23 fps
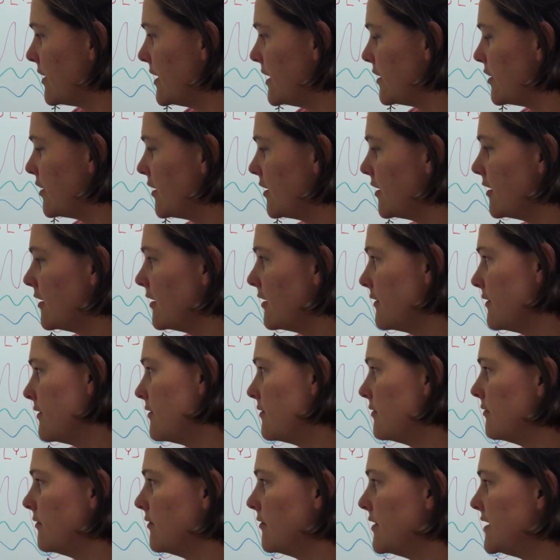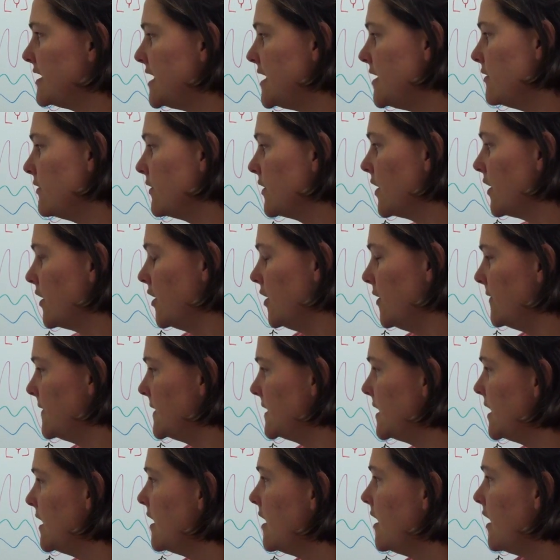green teal
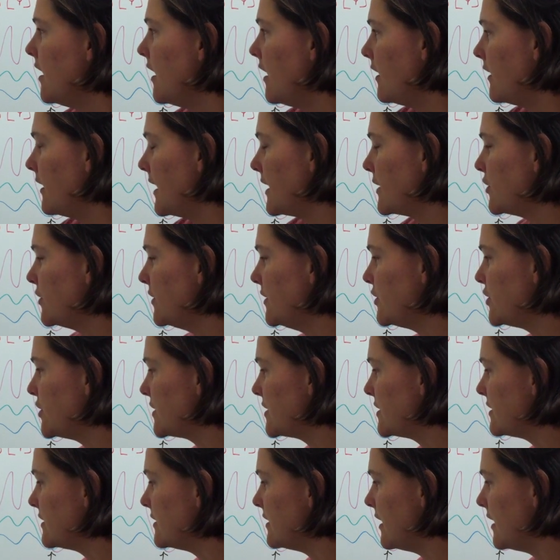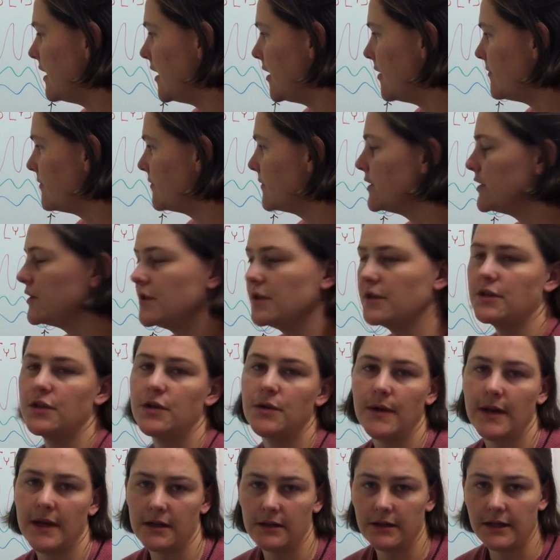curves are actually just the two
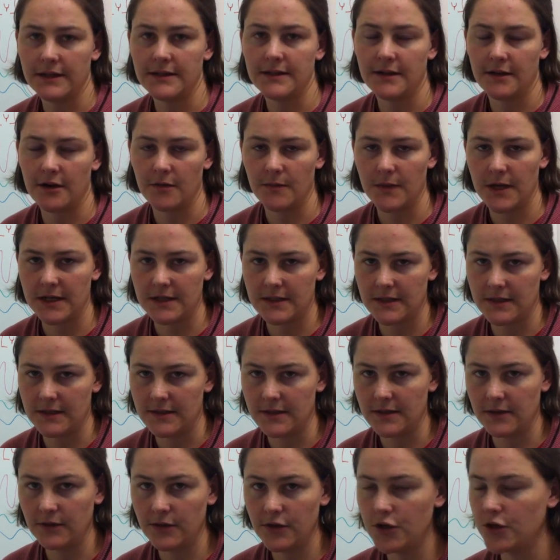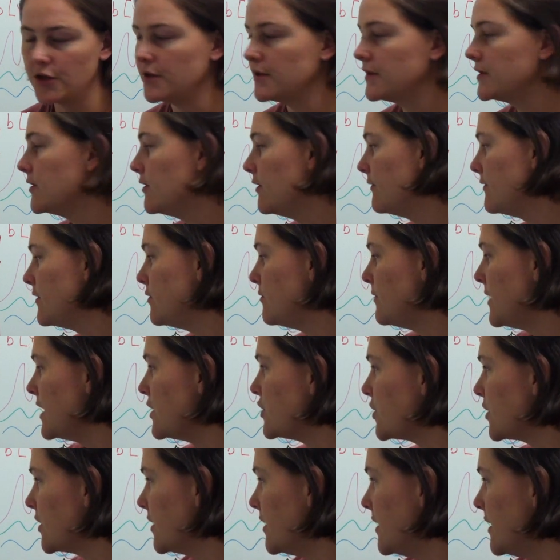analytes that are mixed in solution. So if you
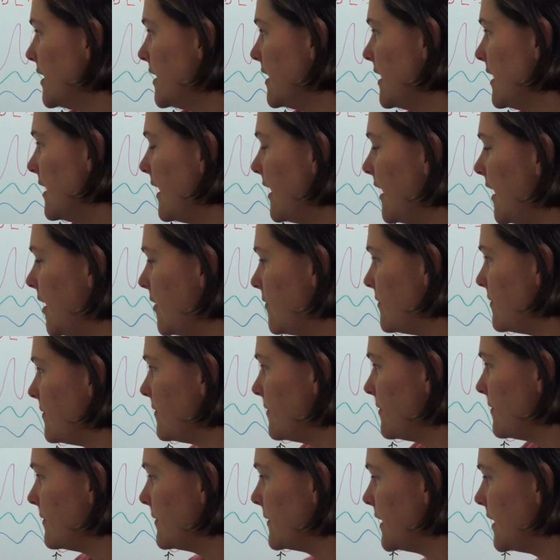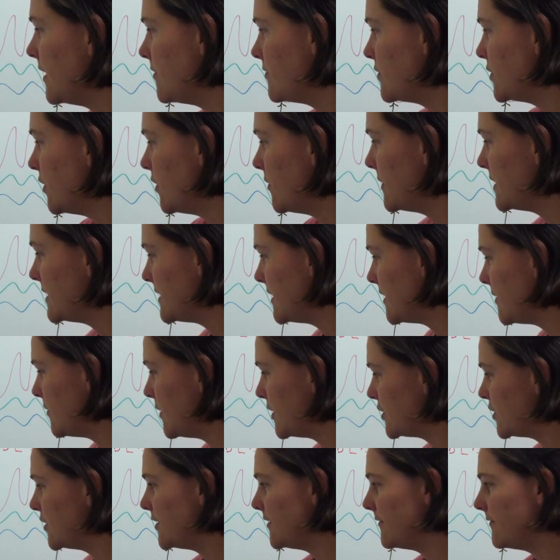measure the absorbance at a
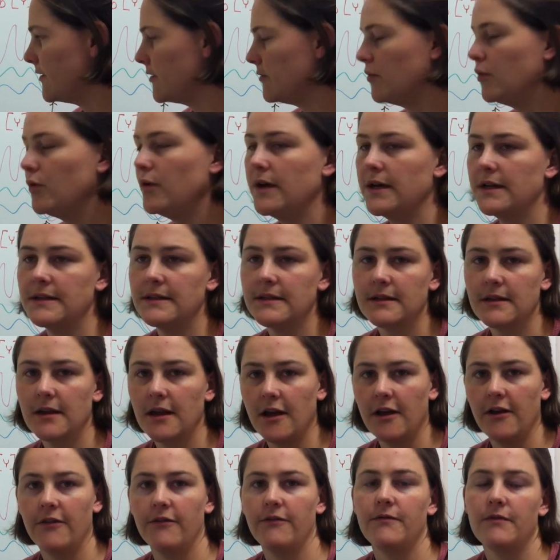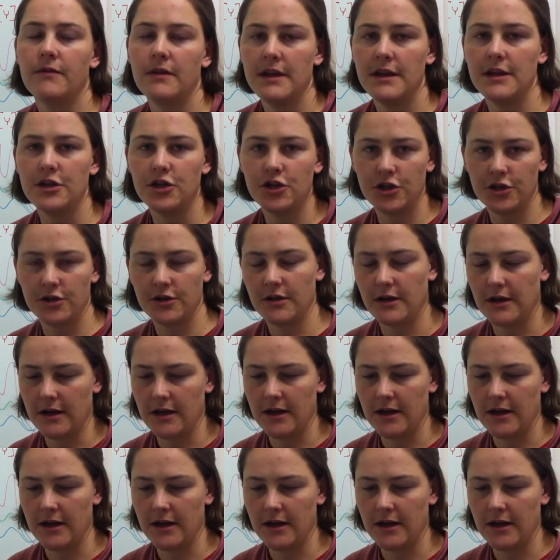bunch of different points of each